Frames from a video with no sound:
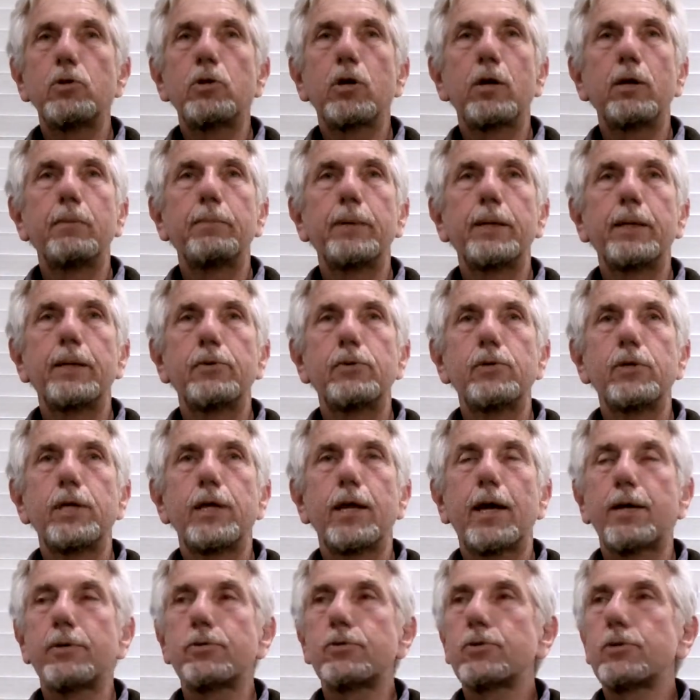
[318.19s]
John because he
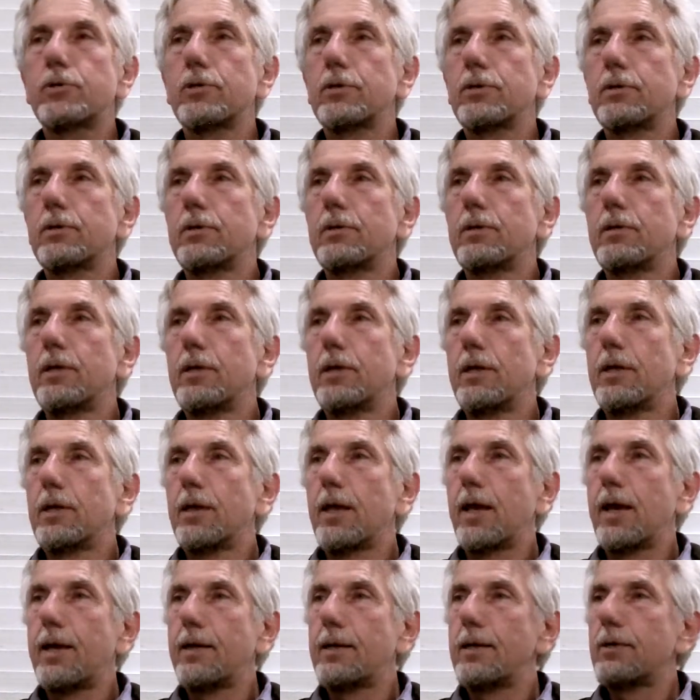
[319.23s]
has to
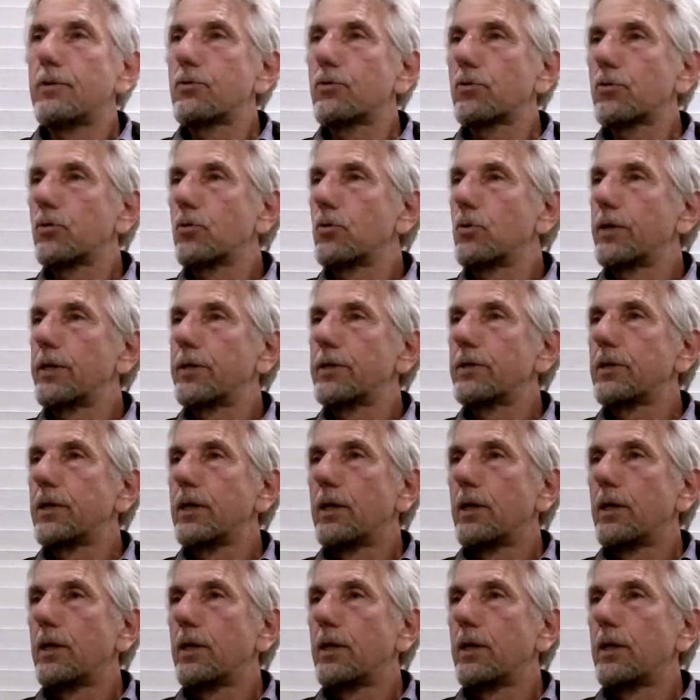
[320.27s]
edit through it.